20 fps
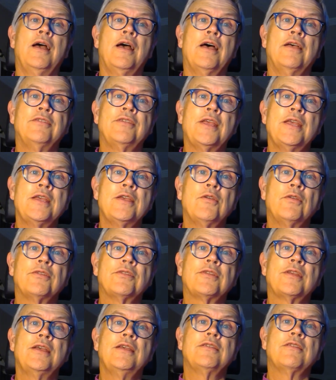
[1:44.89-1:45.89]
Ezekiel
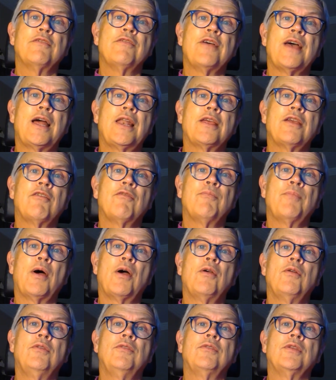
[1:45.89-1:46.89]
sees a valley of
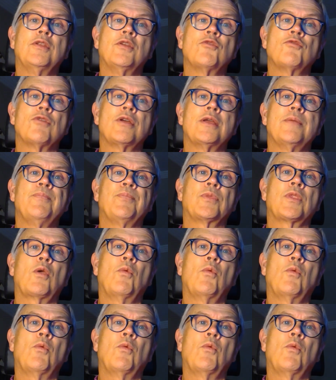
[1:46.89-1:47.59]
bones in a dream,